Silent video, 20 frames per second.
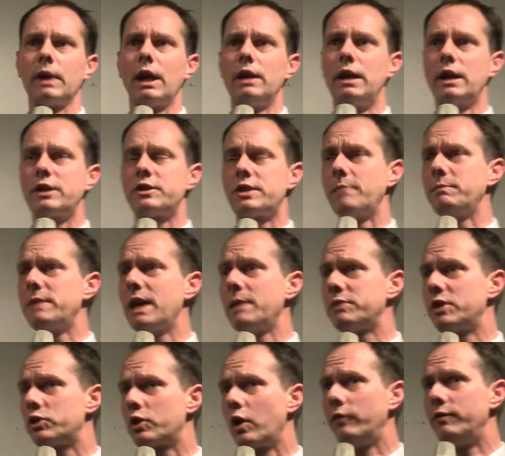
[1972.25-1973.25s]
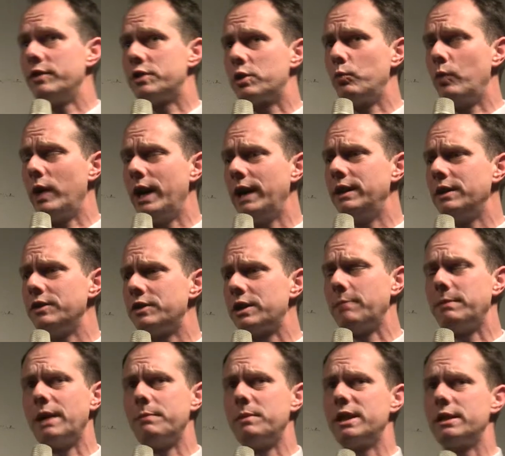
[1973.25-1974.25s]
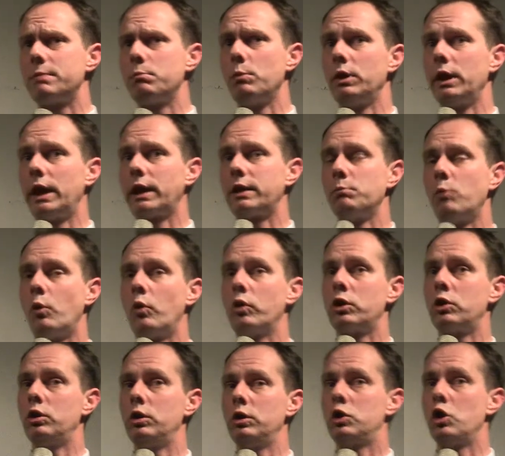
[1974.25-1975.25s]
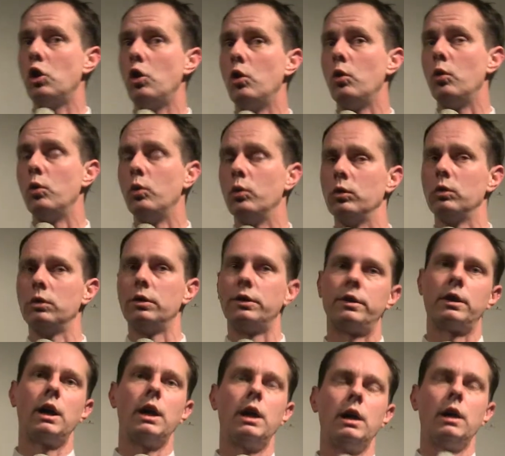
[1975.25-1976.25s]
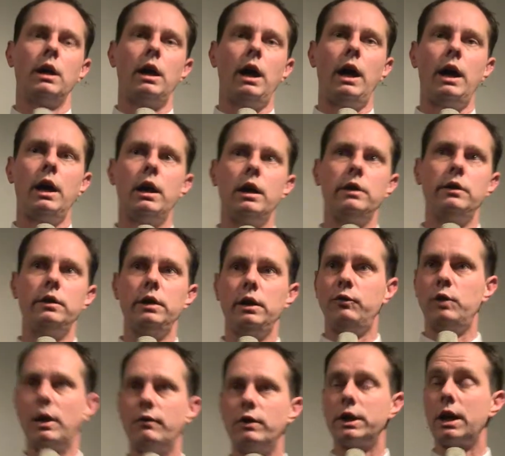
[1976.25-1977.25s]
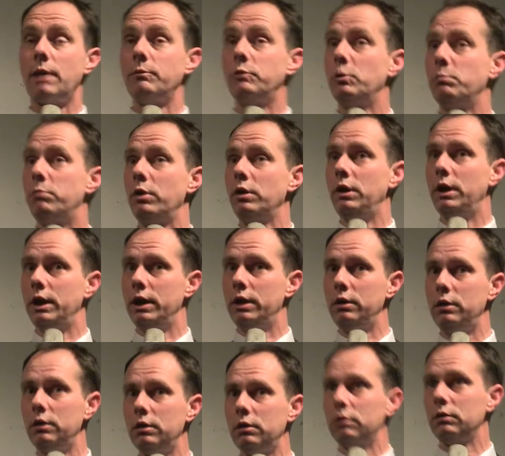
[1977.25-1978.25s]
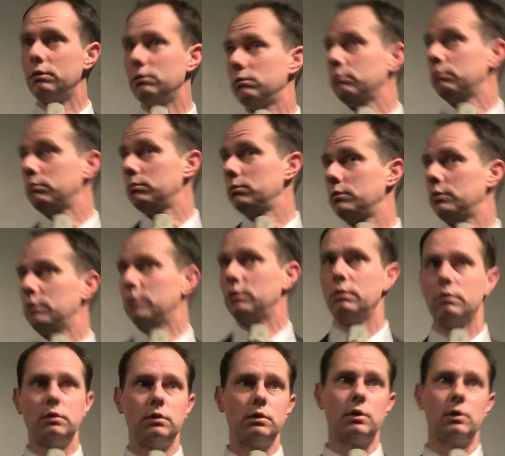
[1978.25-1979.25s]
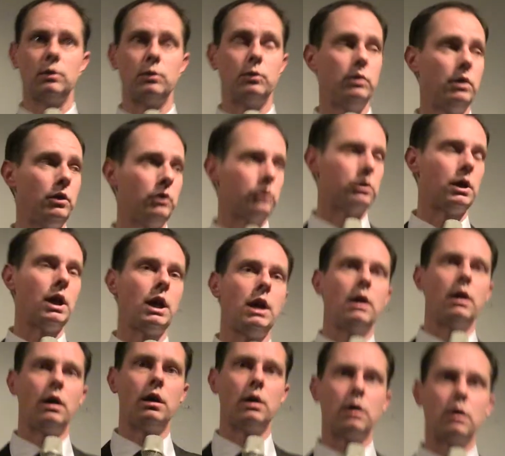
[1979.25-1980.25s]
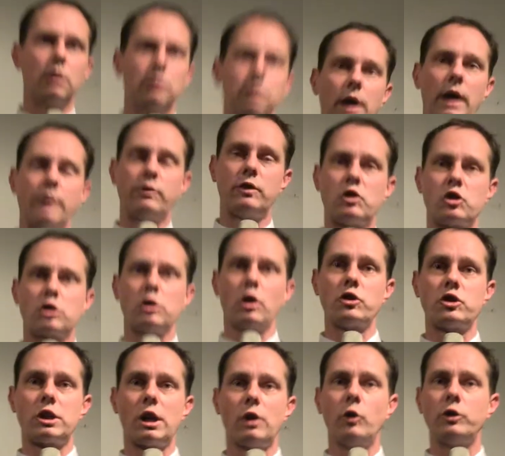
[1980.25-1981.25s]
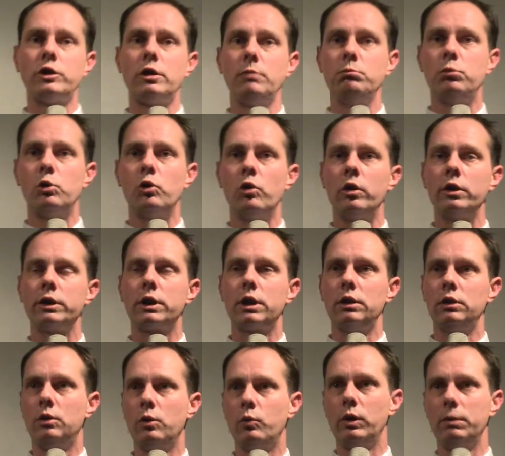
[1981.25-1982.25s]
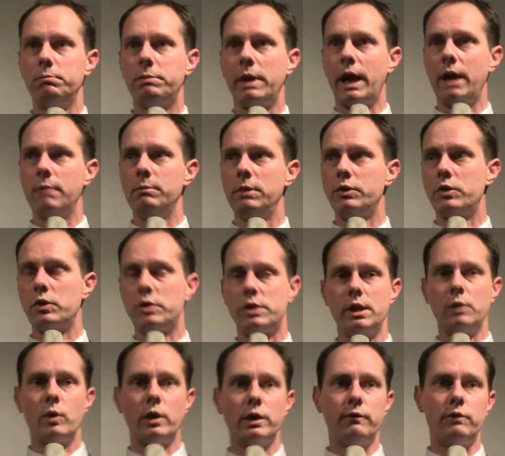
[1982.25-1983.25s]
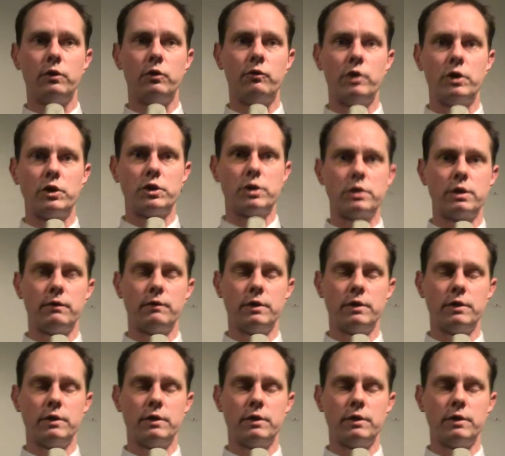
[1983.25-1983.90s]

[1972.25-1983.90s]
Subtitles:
Like sometimes the scarf is red and sometimes it's more gold. And if you ever come to Berlin, you know, who knows? At the Schloss Charlottenburg, you will be able to see one of the versions of